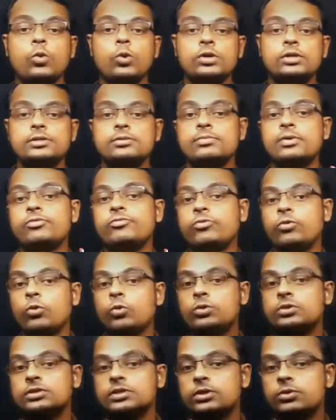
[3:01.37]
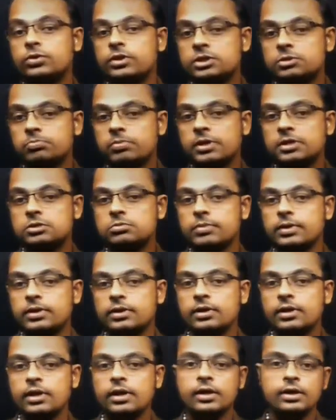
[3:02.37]
what is meant by force into
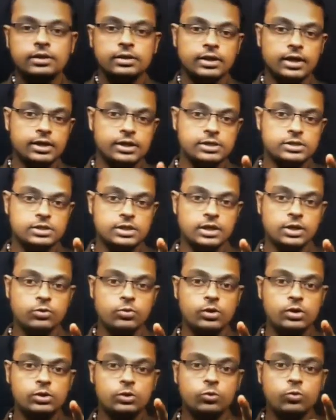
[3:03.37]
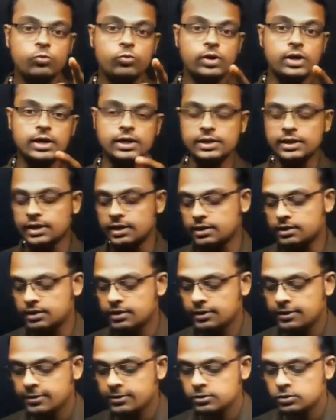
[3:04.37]
displacement, that is equal to work done.
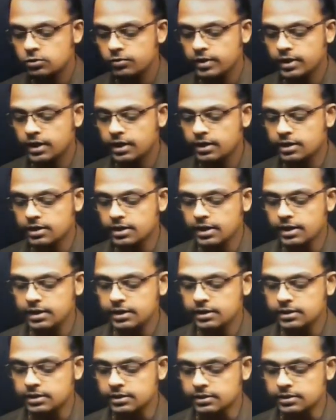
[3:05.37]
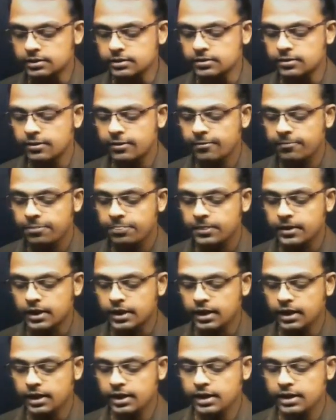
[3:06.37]
So we can write here the
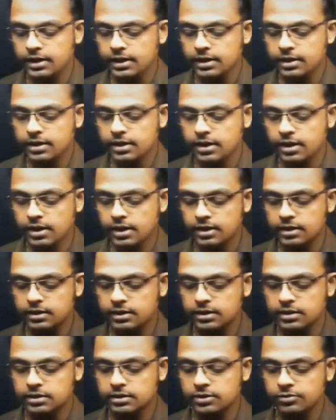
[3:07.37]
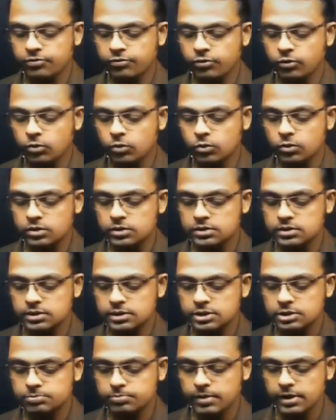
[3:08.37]
area under the force
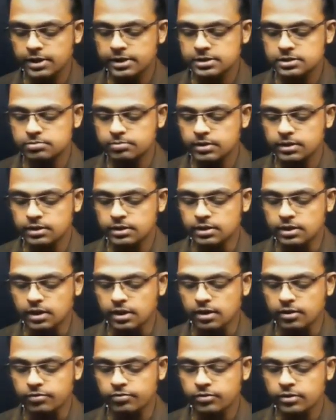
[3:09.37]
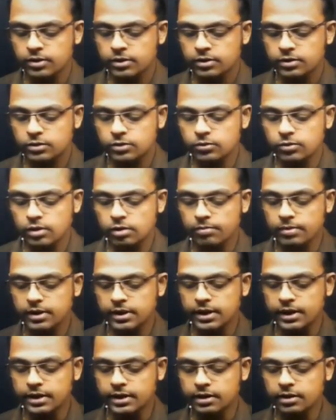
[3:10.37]
displacement graph, you will be
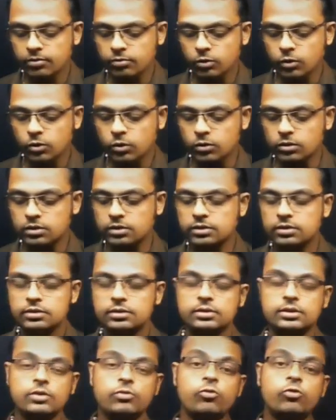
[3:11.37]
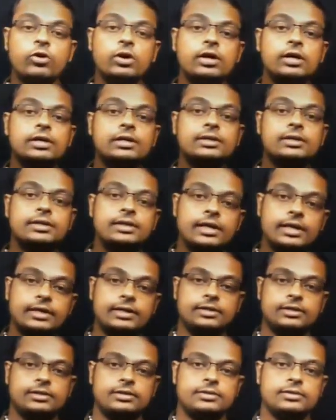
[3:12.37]
getting what? The work
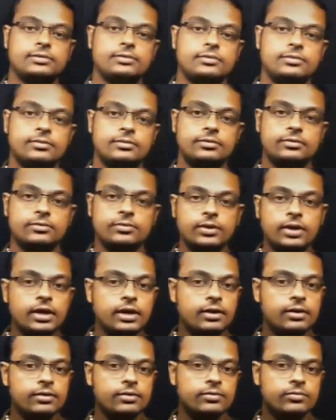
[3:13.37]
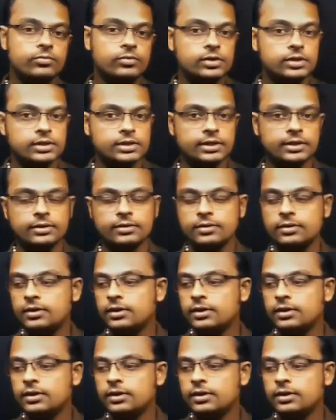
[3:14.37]
done. Okay, work done.